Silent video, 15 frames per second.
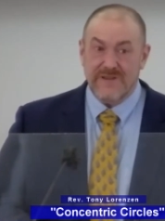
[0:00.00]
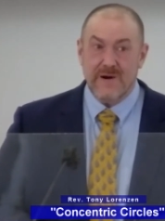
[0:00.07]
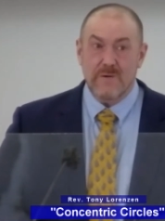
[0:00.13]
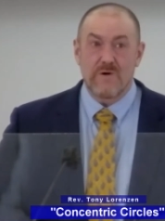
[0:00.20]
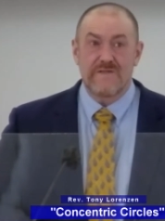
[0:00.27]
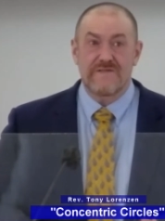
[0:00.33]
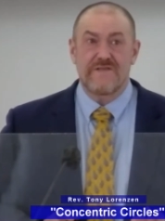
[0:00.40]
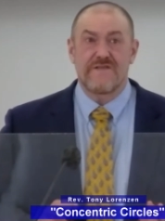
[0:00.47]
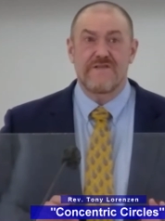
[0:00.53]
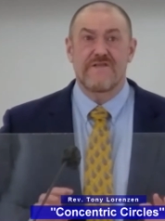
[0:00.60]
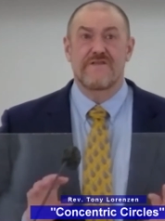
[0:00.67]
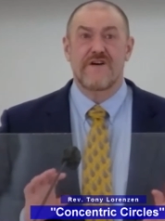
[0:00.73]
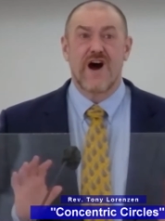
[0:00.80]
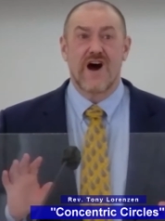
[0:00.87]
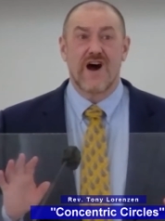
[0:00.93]
that were
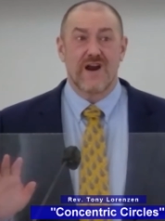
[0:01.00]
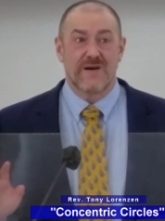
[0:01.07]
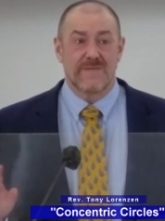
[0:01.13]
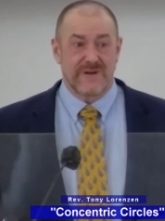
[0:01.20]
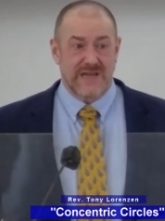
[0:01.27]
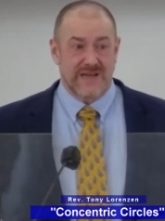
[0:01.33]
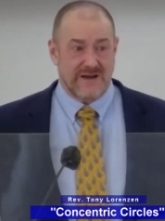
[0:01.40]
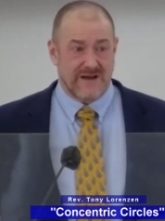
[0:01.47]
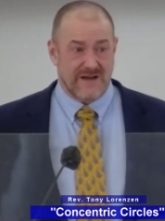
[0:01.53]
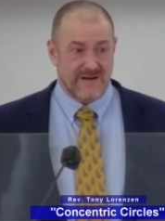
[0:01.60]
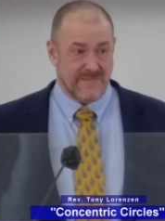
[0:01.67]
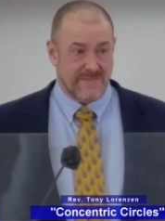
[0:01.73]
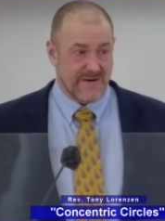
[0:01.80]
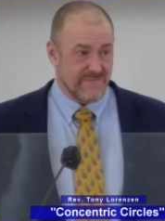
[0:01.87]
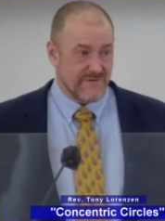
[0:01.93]
far beyond
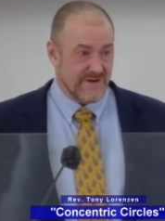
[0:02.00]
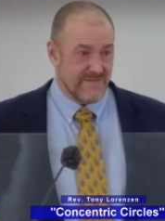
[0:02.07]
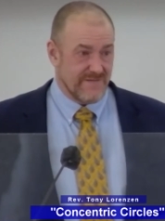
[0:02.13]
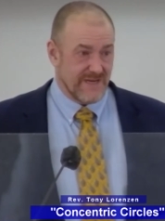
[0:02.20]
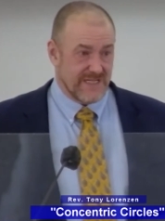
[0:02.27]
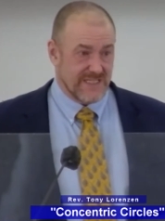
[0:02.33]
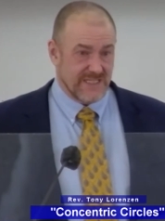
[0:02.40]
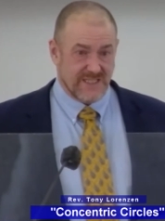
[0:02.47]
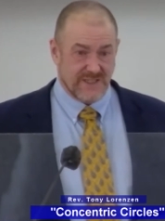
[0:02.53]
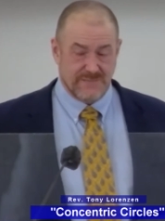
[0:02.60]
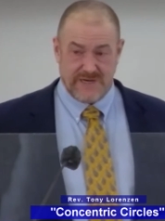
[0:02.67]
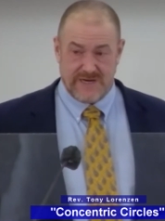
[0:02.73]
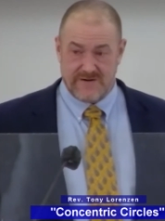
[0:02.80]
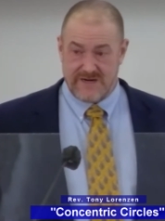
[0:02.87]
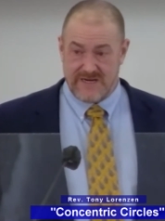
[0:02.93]
my previous
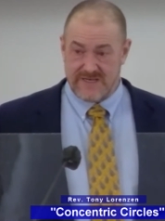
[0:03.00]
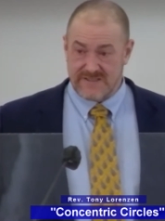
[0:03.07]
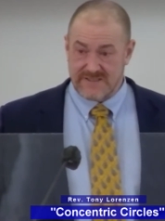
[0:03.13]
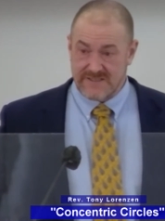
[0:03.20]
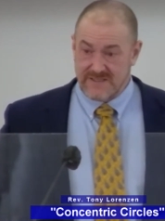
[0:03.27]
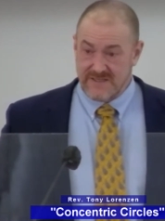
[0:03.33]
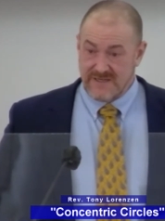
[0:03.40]
experience.